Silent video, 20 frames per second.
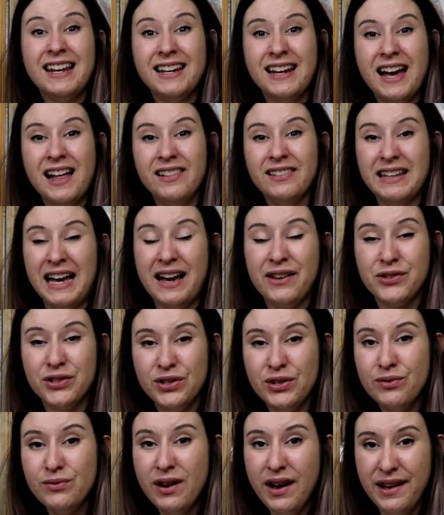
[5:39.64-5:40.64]
it
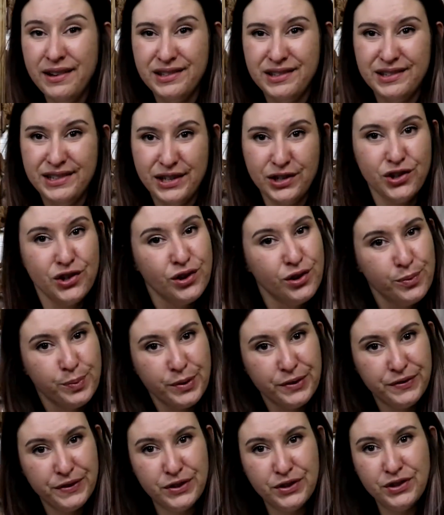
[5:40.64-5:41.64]
allows you additional
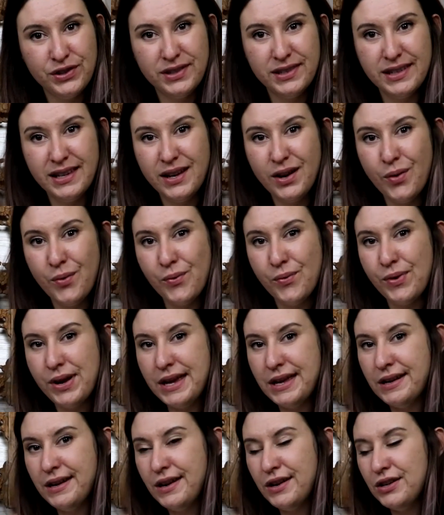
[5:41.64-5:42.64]
proficiency
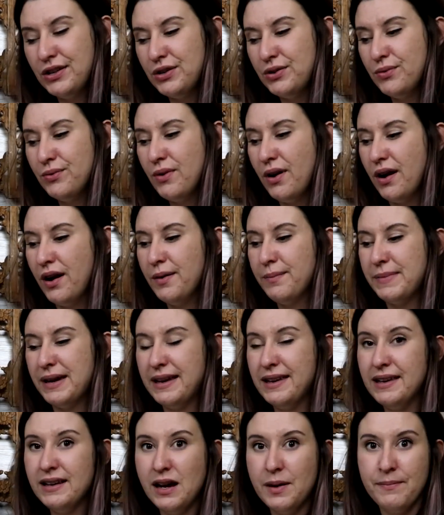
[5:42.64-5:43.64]
when you are
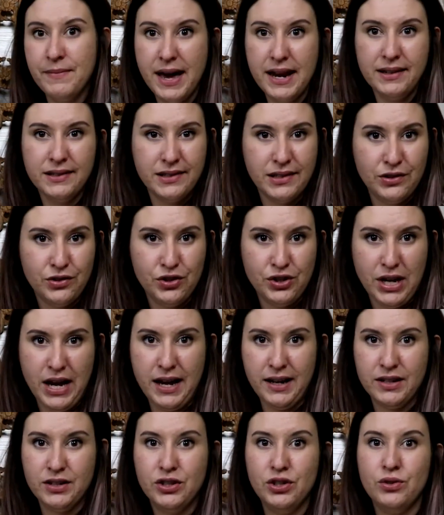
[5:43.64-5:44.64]
making a medicine
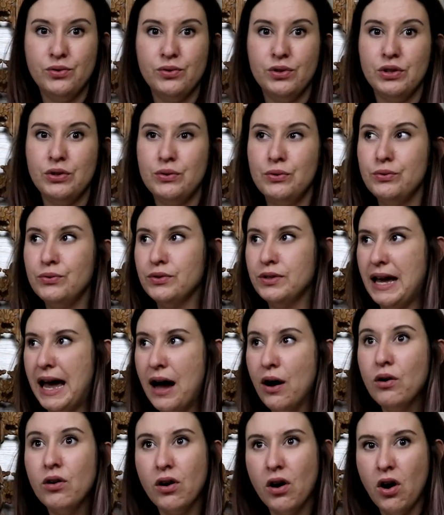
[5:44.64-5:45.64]
check to use
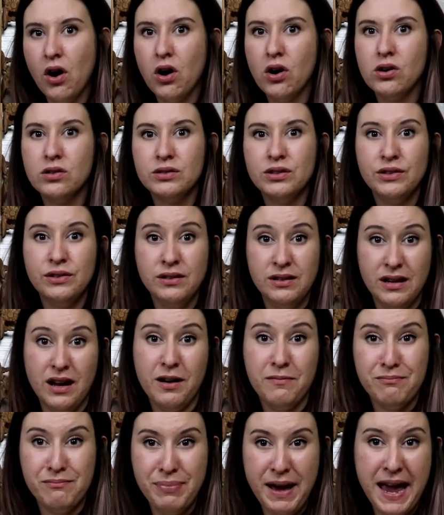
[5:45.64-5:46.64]
alcohol to
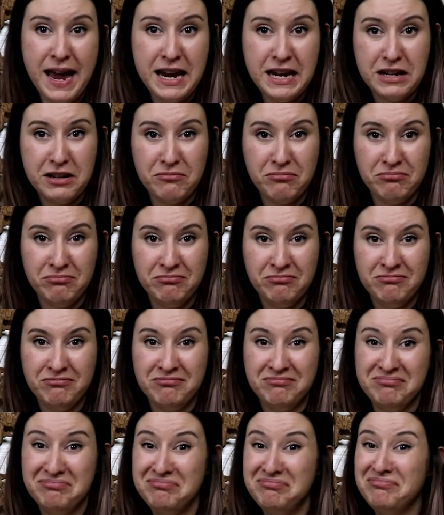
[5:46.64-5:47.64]
numb pain.
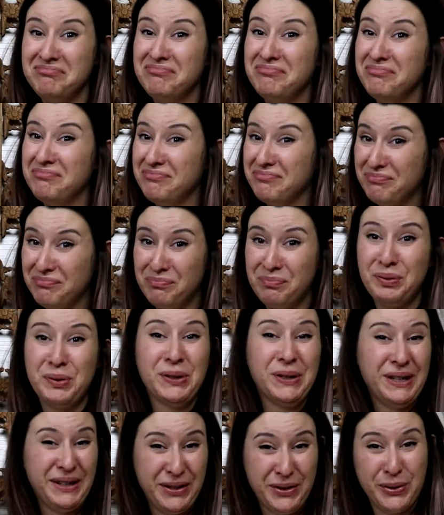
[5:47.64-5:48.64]

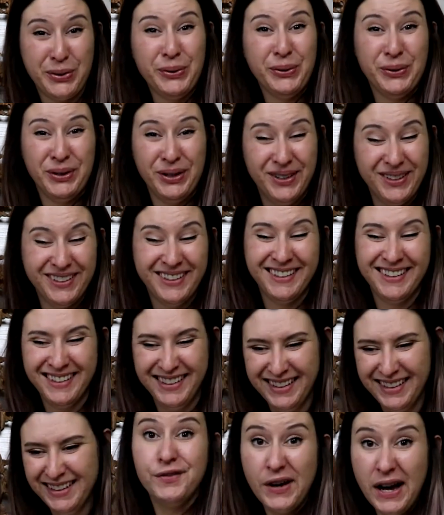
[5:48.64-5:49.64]
Pretty cool.
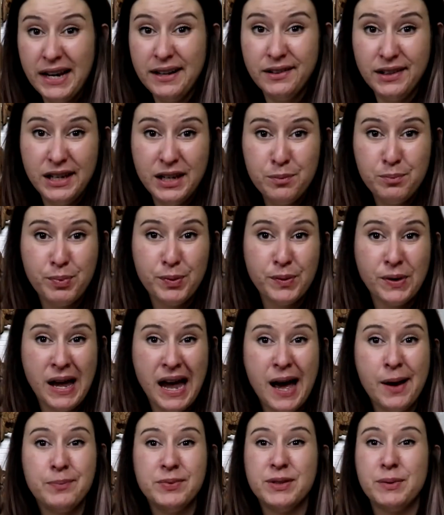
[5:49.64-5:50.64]
Finally, and
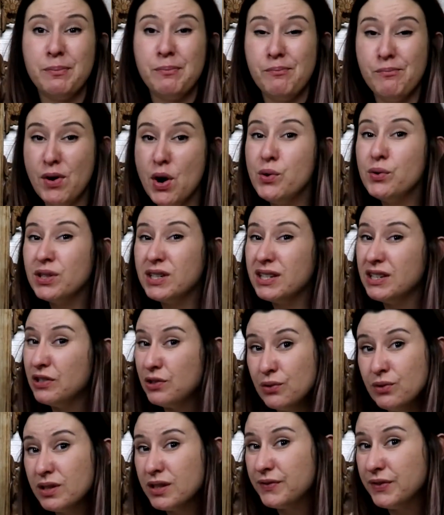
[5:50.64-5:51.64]
perhaps most
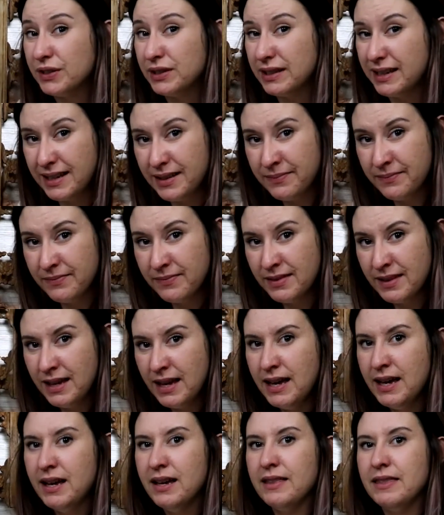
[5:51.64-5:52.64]
usefully,
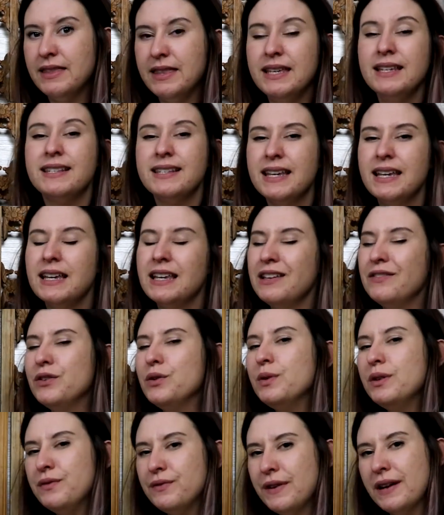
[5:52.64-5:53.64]
this can give
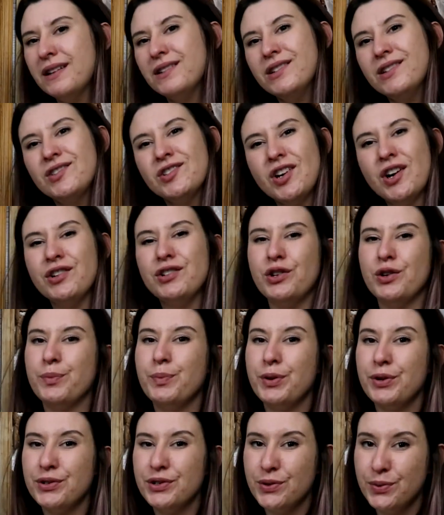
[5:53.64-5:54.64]
you advantage on your
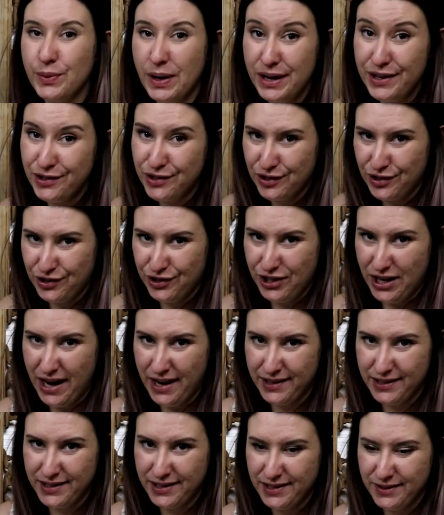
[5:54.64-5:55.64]
persuasion
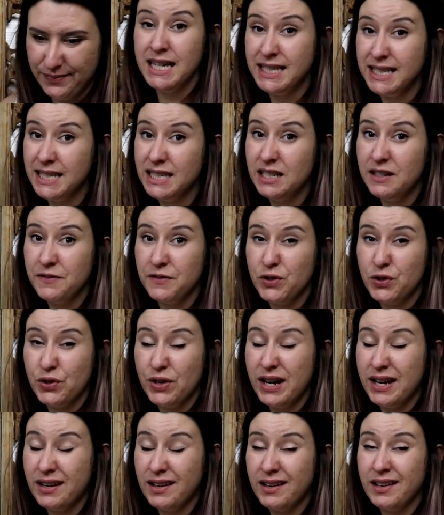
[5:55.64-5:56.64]
checks. A stiff
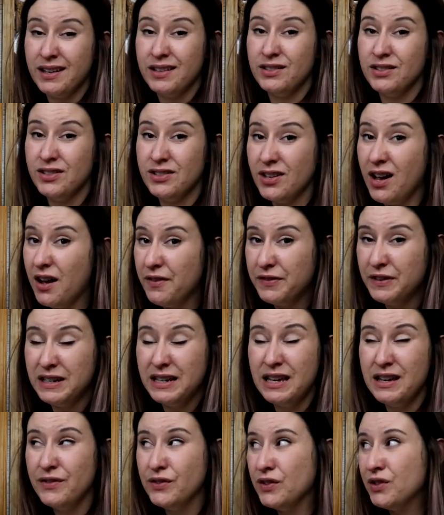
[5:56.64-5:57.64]
drink can
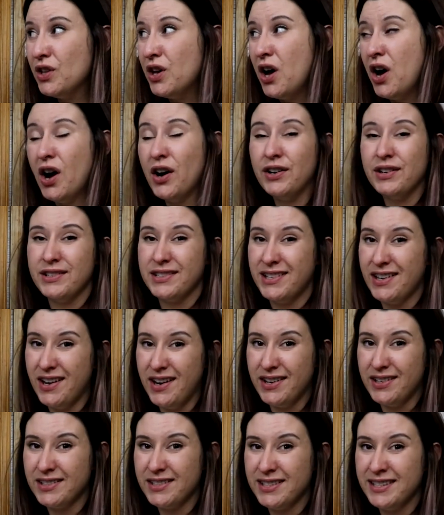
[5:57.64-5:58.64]
soften even the hardest
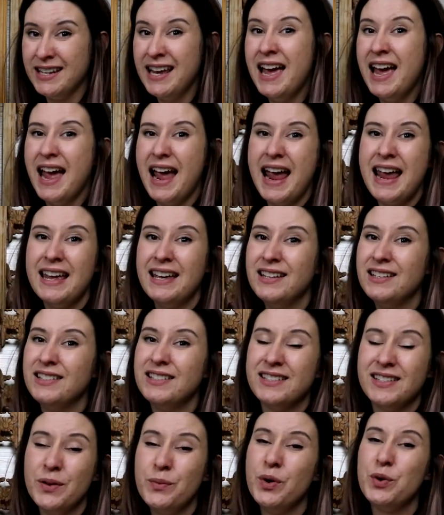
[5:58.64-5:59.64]
hearts, and
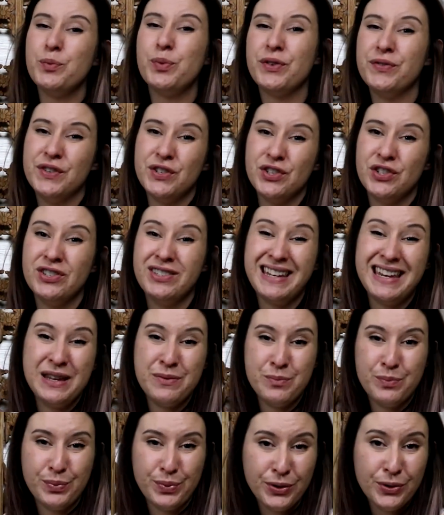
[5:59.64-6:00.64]
someone proficient
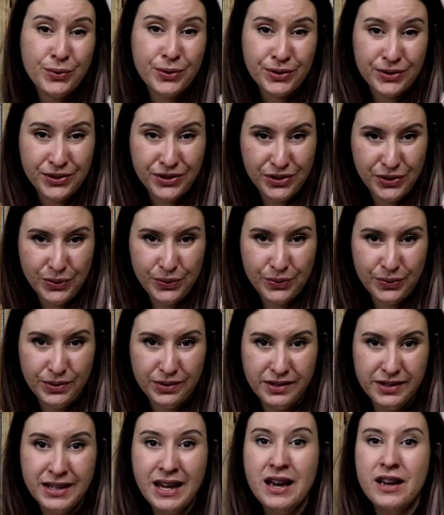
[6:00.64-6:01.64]
in brewer's
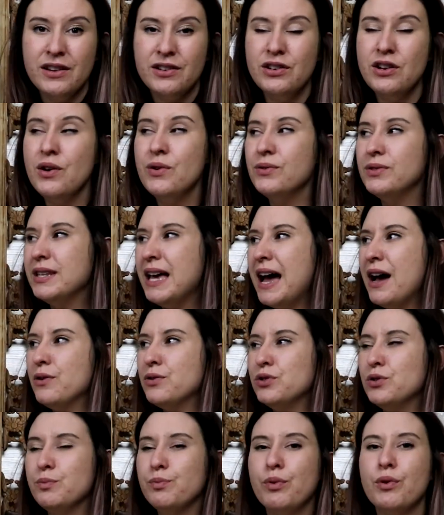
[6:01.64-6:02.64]
tools knows how
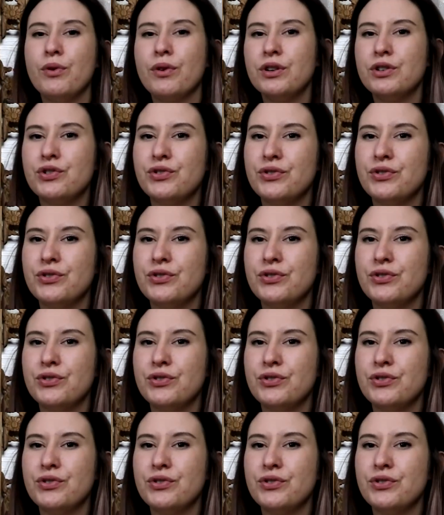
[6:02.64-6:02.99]
to pour